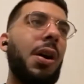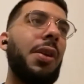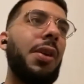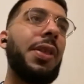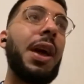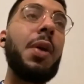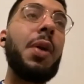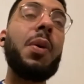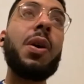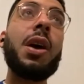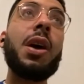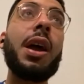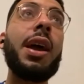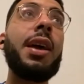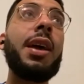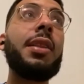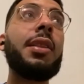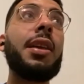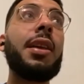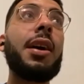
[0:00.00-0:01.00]
they were
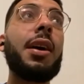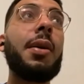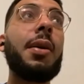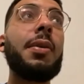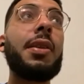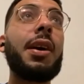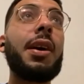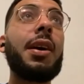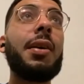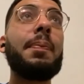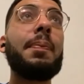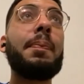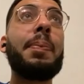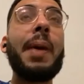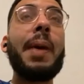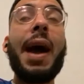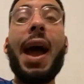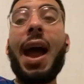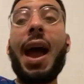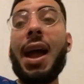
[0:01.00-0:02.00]
in their
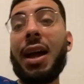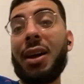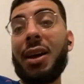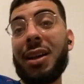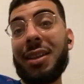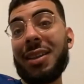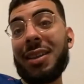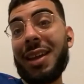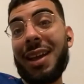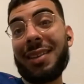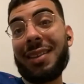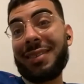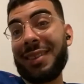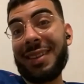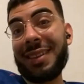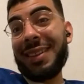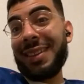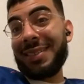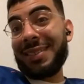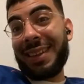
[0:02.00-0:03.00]
bag in
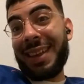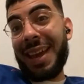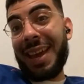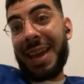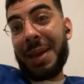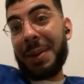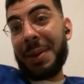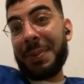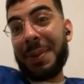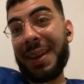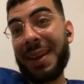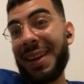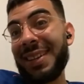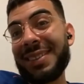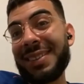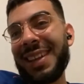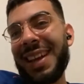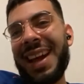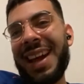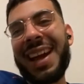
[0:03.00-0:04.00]
this game, and
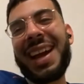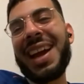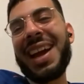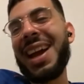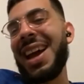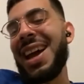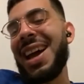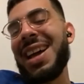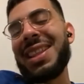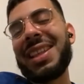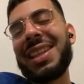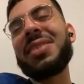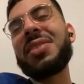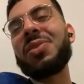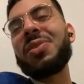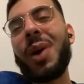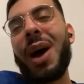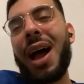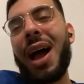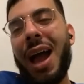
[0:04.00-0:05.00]
it's like this is
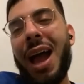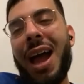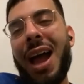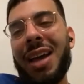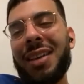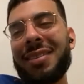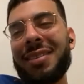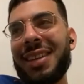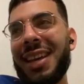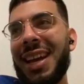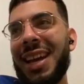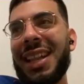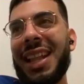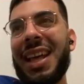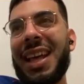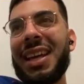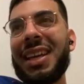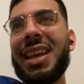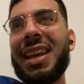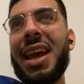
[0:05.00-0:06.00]
why I say
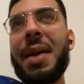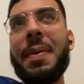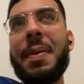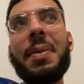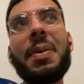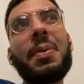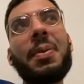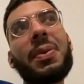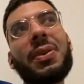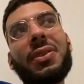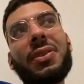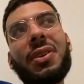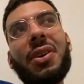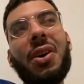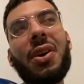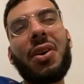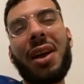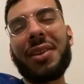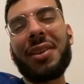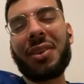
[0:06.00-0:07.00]
like, yeah, maybe
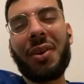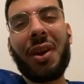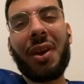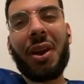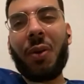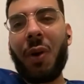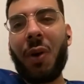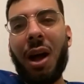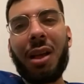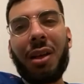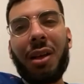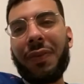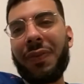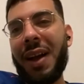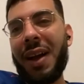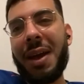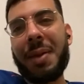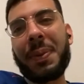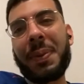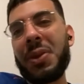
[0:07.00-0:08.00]
Brazil has already
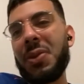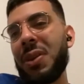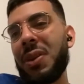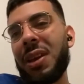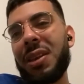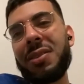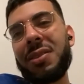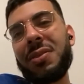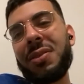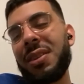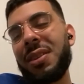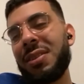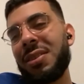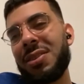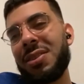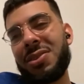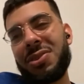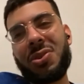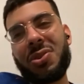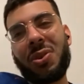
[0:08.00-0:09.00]
qualified, but this
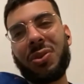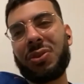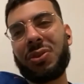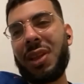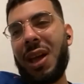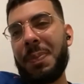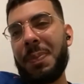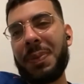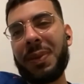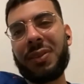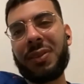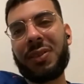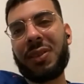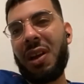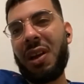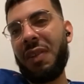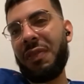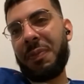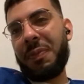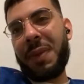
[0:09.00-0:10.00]
is show stopping
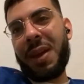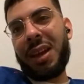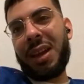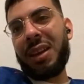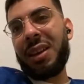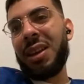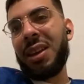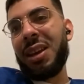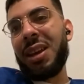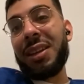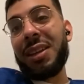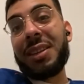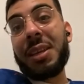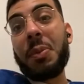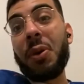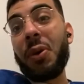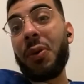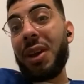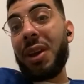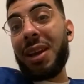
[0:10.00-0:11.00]
stuff, man. Di
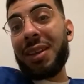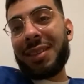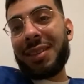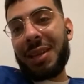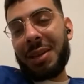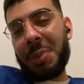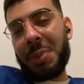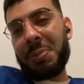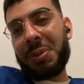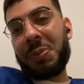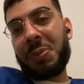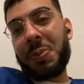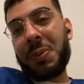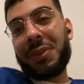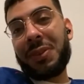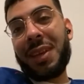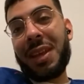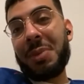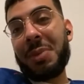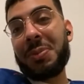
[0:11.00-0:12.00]
Maria sent him
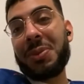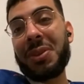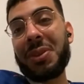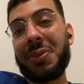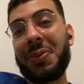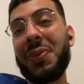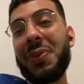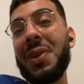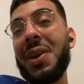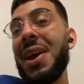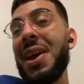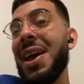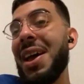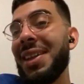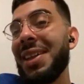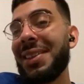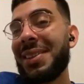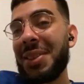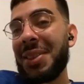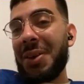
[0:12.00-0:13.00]
to
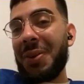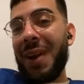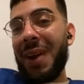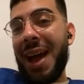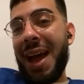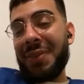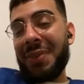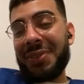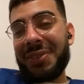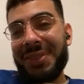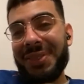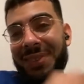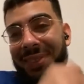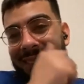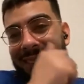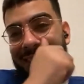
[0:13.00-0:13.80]
the rafters.